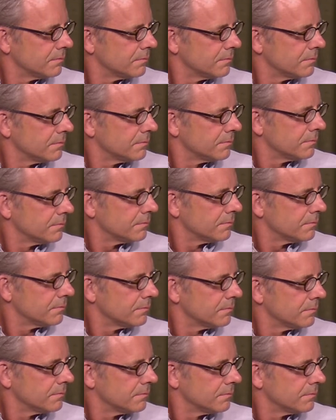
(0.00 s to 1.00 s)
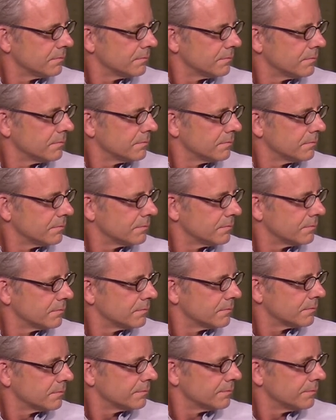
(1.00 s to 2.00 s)

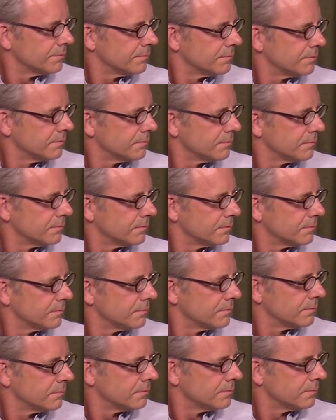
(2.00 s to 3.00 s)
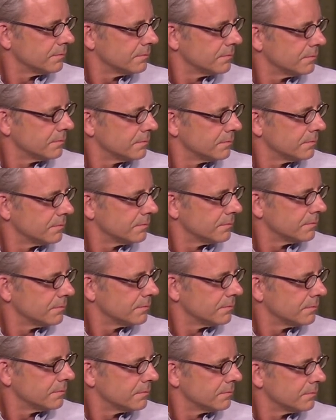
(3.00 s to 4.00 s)

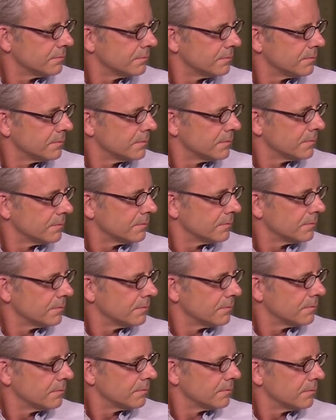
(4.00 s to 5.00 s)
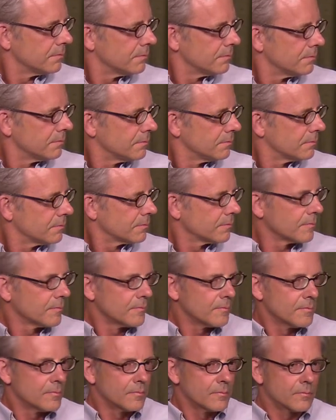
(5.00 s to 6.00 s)

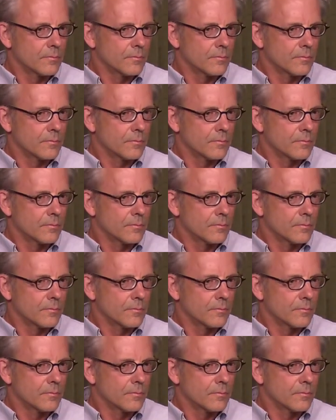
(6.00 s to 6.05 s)
(silent)